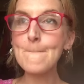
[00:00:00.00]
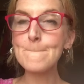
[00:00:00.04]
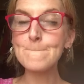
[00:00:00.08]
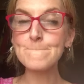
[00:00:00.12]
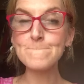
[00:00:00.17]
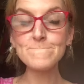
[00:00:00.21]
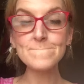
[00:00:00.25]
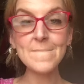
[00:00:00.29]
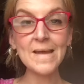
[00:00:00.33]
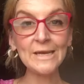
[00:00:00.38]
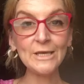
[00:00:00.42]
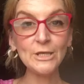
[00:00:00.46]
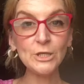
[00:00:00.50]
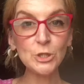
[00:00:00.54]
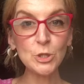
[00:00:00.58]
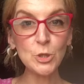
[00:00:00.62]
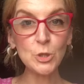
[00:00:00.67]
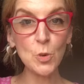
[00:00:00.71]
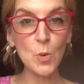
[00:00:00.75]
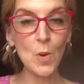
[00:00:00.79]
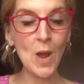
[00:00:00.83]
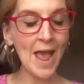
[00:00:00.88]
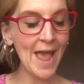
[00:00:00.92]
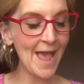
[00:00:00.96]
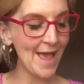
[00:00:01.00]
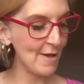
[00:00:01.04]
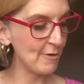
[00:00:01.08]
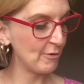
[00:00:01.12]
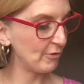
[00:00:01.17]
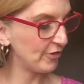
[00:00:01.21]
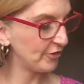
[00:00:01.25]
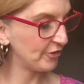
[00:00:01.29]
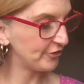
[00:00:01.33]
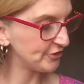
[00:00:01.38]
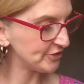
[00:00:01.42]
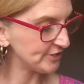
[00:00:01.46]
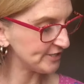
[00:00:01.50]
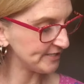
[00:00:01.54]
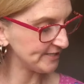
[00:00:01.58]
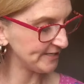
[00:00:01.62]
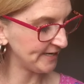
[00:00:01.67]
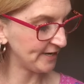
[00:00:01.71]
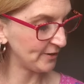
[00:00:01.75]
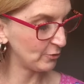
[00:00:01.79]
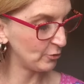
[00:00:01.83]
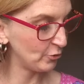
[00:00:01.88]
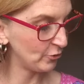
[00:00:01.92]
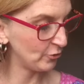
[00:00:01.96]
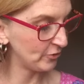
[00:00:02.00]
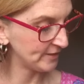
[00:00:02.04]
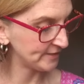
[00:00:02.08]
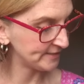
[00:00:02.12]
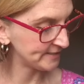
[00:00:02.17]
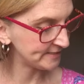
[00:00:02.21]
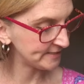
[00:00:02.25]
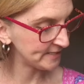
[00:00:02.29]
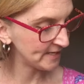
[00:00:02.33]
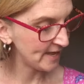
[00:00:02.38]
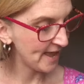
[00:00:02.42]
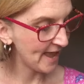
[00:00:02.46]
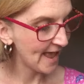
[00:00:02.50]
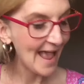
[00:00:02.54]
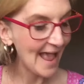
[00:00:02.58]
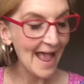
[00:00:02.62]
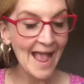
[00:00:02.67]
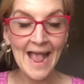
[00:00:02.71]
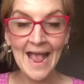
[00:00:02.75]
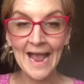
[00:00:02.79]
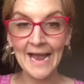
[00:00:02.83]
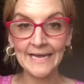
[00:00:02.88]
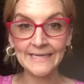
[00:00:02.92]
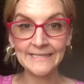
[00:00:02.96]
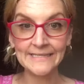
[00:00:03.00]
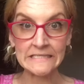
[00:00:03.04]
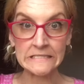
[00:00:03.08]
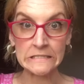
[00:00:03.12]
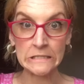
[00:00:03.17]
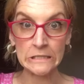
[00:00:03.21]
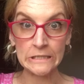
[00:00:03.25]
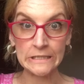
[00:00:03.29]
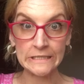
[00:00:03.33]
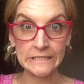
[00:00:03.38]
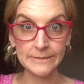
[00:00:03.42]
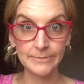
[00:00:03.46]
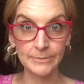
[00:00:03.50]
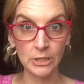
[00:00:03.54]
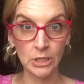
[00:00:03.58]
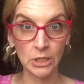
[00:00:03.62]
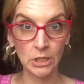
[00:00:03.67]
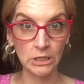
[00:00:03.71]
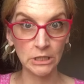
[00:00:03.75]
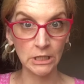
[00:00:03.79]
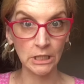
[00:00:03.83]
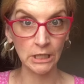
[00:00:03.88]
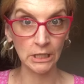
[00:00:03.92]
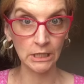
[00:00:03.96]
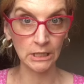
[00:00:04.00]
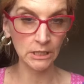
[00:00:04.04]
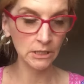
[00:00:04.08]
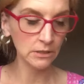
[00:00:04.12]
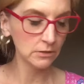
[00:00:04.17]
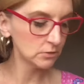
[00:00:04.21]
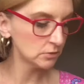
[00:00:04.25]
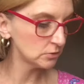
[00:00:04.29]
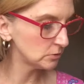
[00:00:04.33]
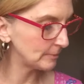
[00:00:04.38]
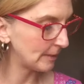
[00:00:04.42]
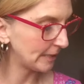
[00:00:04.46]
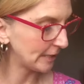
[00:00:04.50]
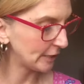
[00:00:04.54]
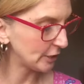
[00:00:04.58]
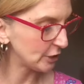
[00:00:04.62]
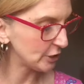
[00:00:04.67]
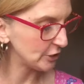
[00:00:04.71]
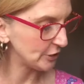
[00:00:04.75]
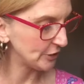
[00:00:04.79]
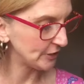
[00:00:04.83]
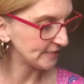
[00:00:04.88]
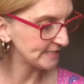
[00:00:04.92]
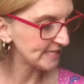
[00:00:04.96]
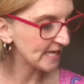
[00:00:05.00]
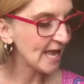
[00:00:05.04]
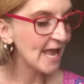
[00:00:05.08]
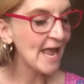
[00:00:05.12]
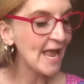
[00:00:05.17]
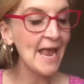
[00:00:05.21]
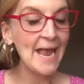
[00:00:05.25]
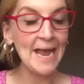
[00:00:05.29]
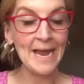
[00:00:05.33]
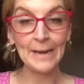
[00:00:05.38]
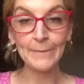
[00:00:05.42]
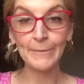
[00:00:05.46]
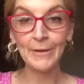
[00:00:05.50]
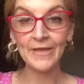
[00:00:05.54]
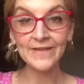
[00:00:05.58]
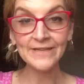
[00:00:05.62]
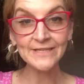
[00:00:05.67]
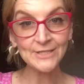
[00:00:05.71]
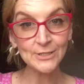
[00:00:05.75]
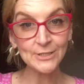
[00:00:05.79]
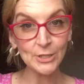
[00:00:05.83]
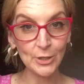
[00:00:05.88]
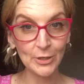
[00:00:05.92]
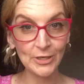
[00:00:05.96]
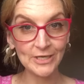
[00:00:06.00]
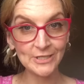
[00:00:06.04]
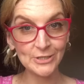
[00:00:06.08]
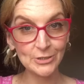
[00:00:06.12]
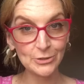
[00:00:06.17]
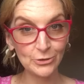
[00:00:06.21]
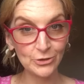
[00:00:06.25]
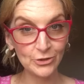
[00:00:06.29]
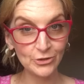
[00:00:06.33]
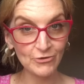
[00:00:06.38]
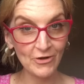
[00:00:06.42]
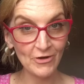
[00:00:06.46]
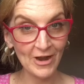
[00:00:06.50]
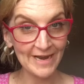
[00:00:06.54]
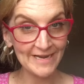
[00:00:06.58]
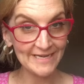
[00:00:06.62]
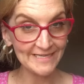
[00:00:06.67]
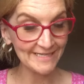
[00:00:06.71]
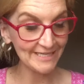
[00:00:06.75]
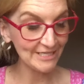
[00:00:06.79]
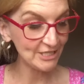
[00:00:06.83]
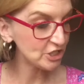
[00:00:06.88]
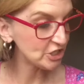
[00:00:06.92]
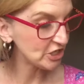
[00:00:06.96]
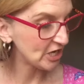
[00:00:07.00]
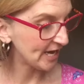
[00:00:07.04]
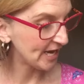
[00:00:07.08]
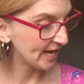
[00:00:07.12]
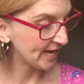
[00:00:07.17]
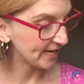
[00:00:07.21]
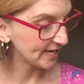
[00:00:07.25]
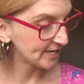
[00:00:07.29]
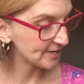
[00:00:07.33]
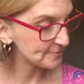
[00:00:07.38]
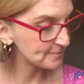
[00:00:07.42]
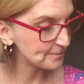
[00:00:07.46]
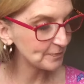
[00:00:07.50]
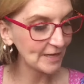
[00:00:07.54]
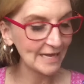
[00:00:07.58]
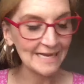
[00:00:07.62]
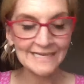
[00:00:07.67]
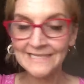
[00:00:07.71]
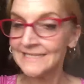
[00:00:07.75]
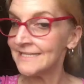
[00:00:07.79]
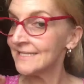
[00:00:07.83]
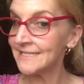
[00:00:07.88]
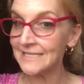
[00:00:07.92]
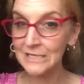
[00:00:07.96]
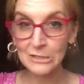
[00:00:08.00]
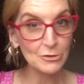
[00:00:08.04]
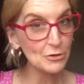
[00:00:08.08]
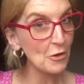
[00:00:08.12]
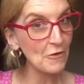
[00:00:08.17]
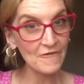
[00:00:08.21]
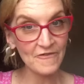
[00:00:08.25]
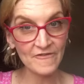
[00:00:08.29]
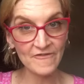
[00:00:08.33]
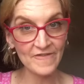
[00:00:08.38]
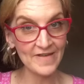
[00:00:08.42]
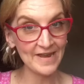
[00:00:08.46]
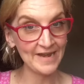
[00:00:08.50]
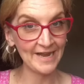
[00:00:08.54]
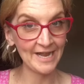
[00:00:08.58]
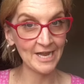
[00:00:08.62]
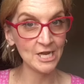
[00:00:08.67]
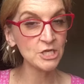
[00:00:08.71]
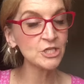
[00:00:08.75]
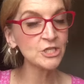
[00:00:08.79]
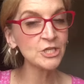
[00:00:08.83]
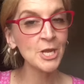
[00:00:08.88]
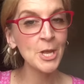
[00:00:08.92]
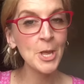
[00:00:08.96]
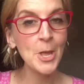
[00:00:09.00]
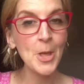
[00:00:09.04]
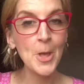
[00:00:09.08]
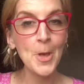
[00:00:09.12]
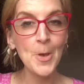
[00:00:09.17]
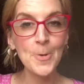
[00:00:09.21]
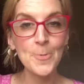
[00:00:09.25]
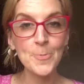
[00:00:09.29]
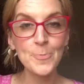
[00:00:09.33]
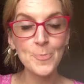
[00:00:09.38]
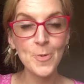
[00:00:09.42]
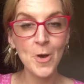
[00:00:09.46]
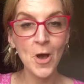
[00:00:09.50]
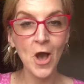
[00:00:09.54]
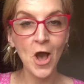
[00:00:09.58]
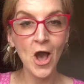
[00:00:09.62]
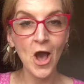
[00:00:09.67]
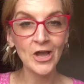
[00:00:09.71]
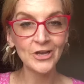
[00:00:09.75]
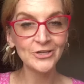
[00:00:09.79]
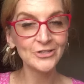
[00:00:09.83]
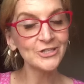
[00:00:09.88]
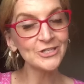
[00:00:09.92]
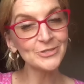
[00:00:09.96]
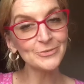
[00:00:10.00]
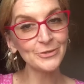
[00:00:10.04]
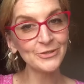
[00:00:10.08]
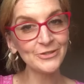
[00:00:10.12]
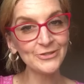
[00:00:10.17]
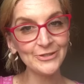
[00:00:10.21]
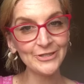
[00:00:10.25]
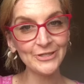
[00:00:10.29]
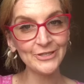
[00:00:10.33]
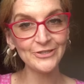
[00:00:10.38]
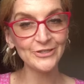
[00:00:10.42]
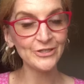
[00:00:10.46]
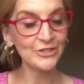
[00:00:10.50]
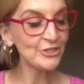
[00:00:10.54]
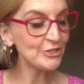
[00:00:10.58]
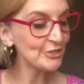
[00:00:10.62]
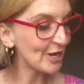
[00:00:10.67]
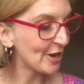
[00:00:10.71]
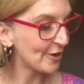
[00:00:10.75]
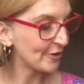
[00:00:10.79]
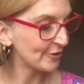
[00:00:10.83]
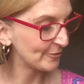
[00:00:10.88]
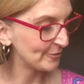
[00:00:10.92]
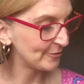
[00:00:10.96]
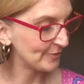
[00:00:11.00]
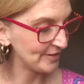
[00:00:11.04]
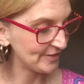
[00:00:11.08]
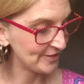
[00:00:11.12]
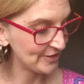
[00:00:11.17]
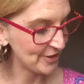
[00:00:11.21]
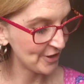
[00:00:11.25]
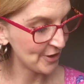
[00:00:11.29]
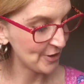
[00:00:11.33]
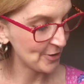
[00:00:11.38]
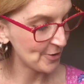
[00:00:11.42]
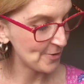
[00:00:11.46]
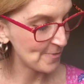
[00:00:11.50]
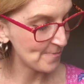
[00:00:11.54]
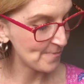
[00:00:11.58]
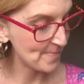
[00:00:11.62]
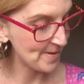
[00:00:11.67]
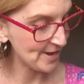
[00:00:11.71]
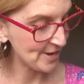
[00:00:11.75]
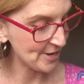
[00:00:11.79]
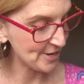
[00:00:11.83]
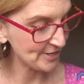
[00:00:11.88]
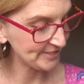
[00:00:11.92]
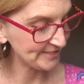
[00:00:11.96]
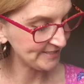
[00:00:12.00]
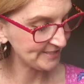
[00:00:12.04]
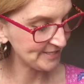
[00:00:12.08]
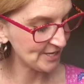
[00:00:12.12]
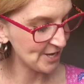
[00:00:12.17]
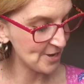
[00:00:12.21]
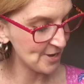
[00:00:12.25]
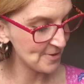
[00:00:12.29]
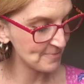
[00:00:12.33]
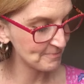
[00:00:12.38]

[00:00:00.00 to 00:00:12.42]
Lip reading: mental health, doesn't it? All this exercise malarkey. Oh my goodness. Anyway, this song is called Crazy Chick. It's still not finished, but I just wanted to share it with you because